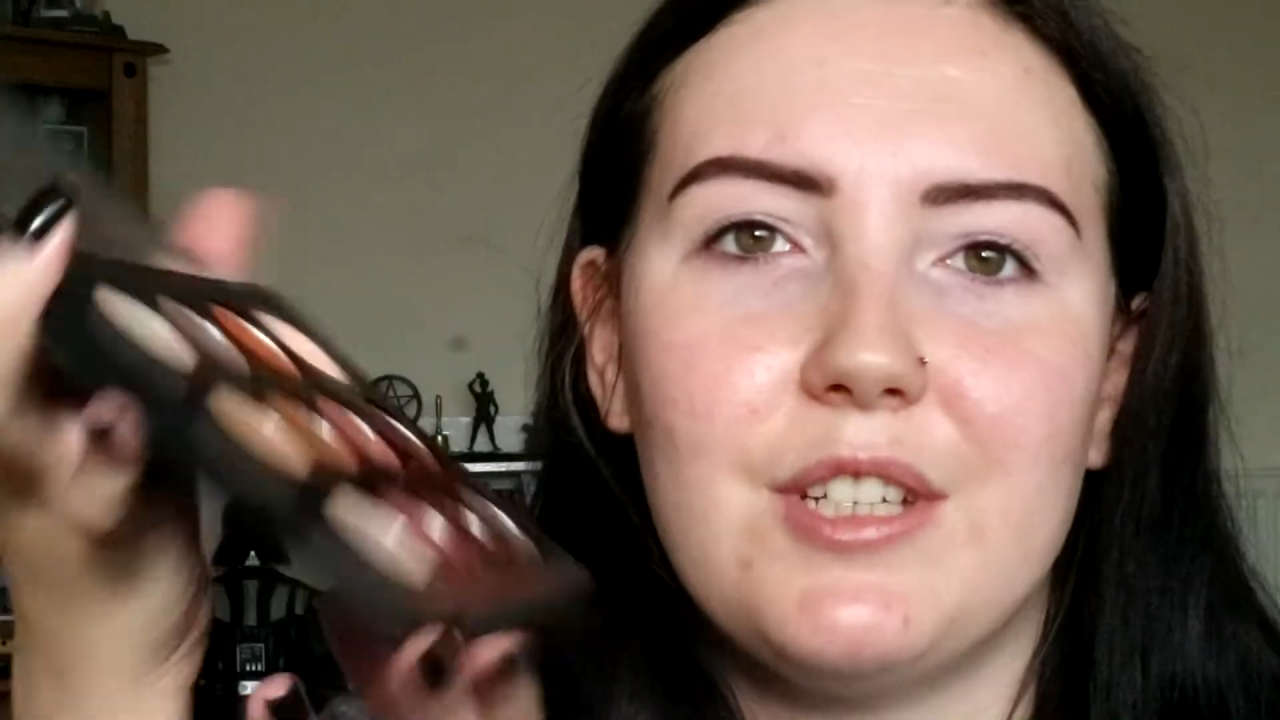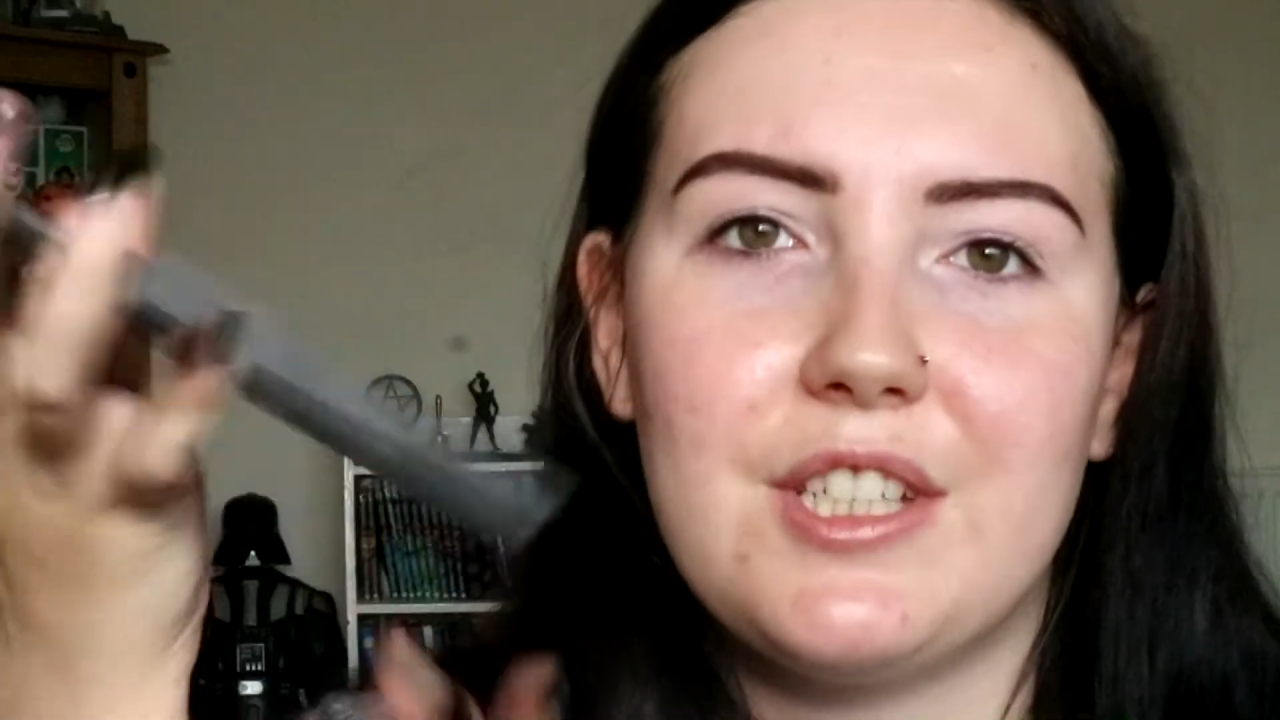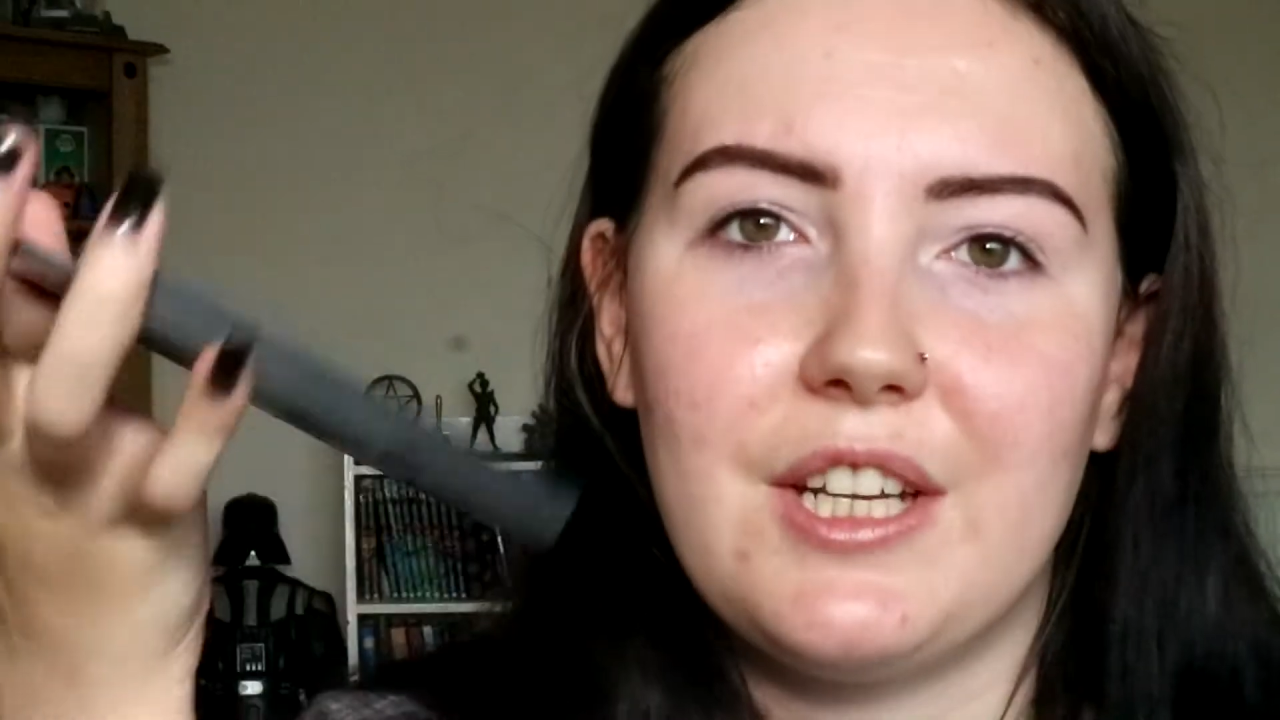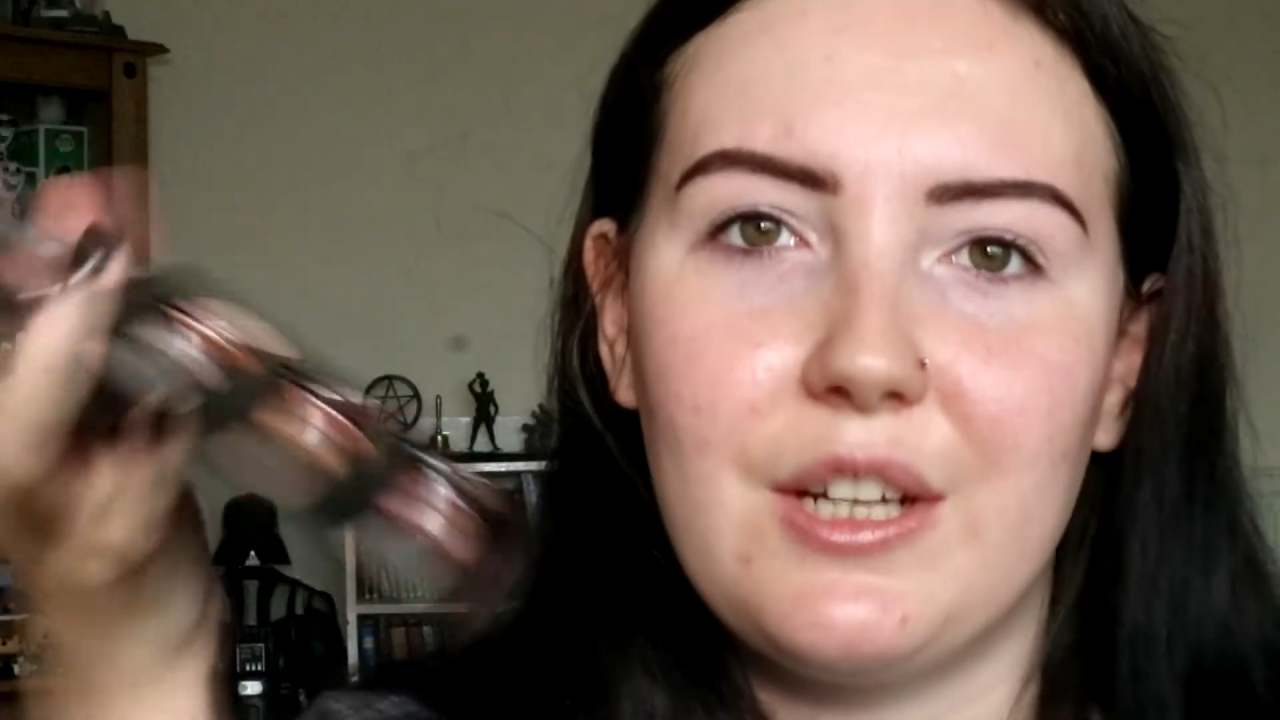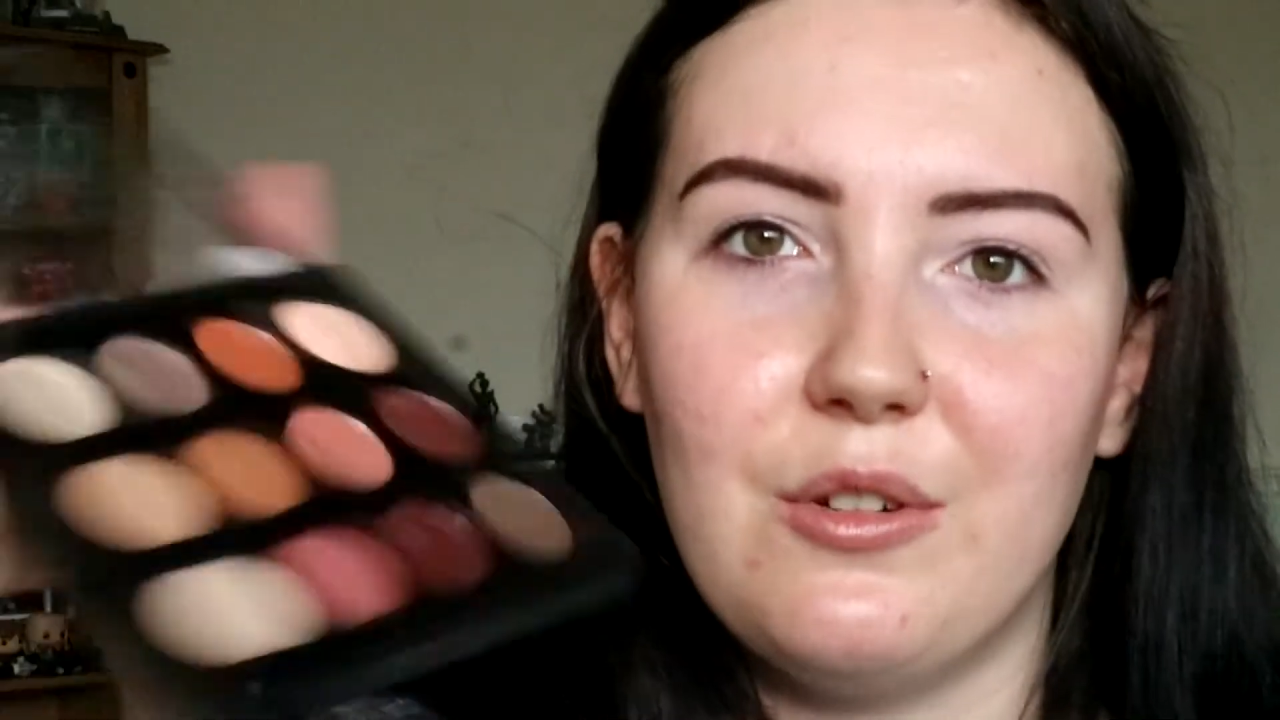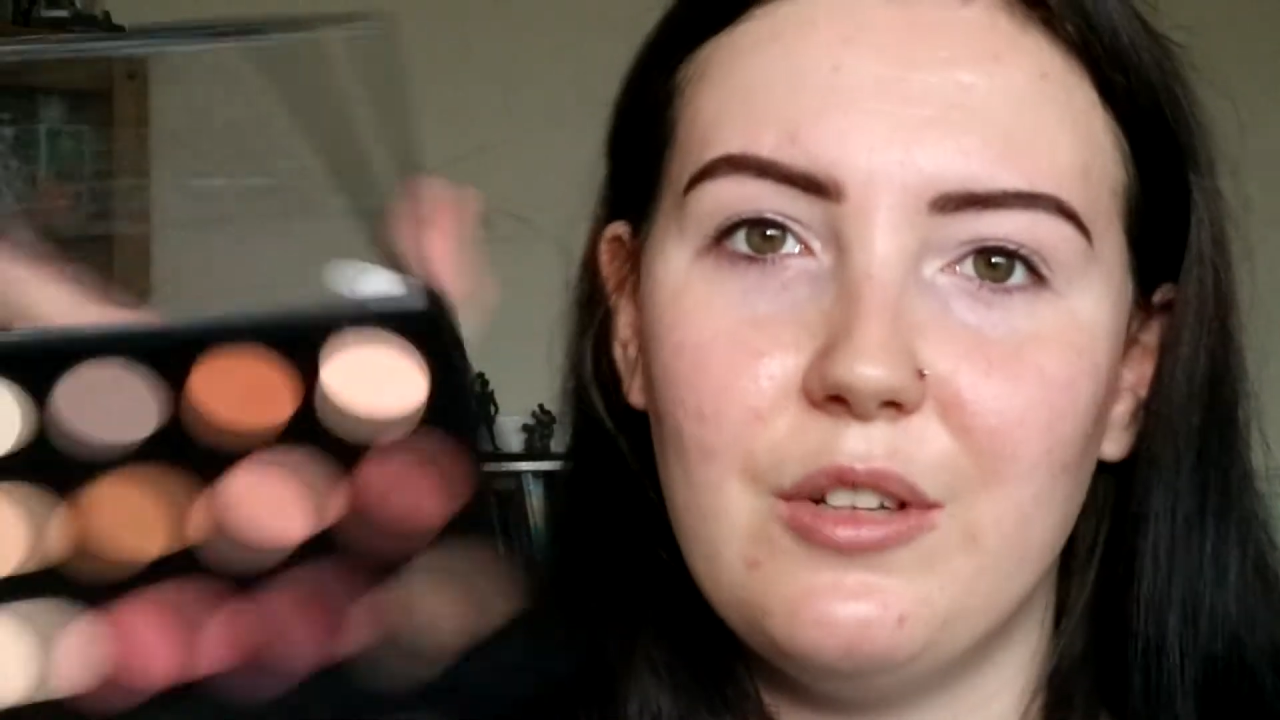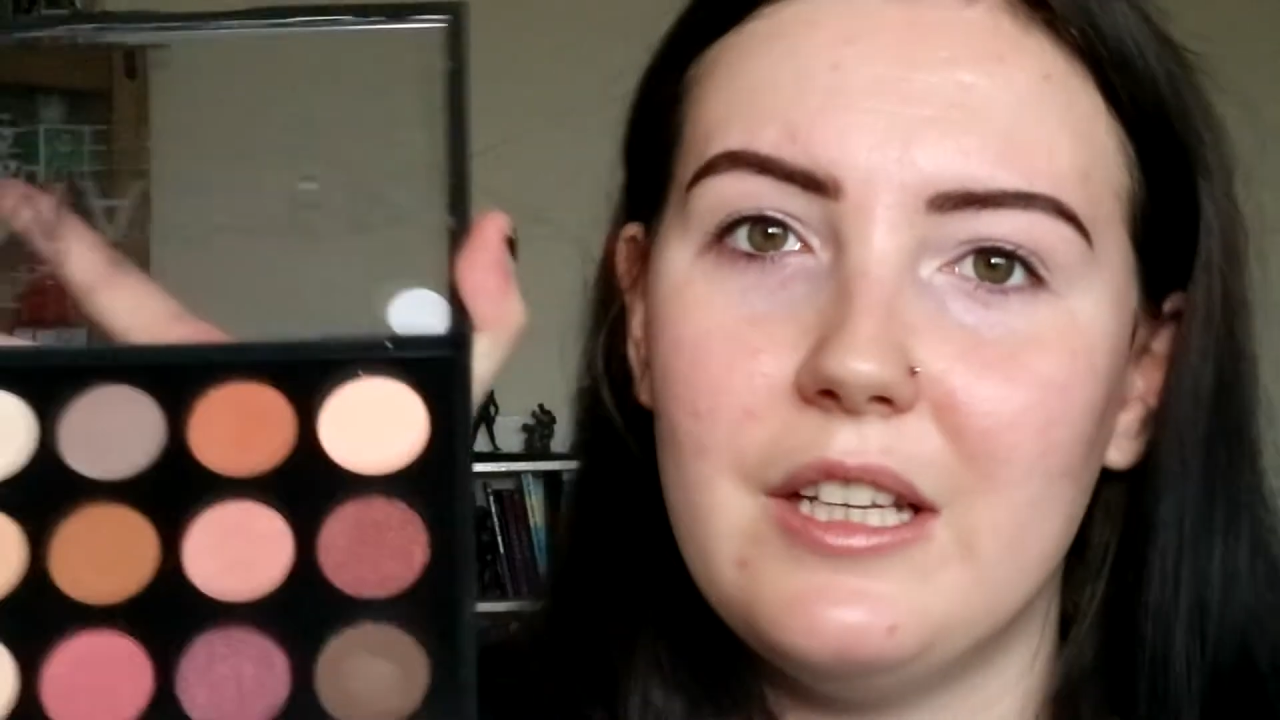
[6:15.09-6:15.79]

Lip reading: just gonna call